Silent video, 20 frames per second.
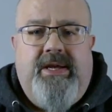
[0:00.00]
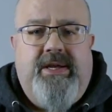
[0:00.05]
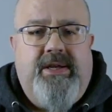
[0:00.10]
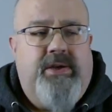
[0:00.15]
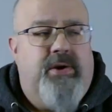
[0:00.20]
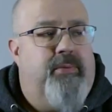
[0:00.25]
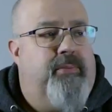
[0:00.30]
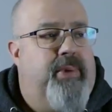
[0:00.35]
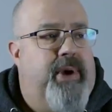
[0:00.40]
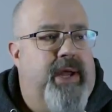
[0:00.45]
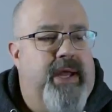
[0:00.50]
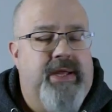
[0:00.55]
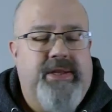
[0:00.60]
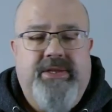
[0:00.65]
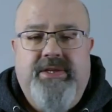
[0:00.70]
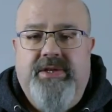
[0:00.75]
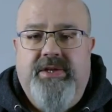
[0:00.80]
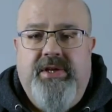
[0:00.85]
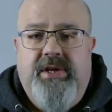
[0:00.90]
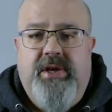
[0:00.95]
compared
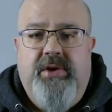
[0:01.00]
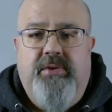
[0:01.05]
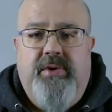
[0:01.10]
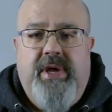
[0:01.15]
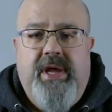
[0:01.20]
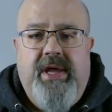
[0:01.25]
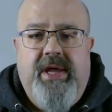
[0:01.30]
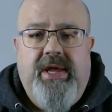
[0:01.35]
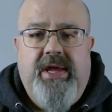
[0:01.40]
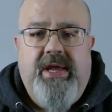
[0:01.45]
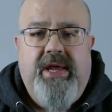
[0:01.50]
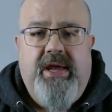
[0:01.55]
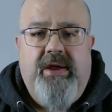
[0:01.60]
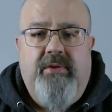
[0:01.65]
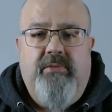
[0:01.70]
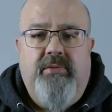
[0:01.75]
to the UK here,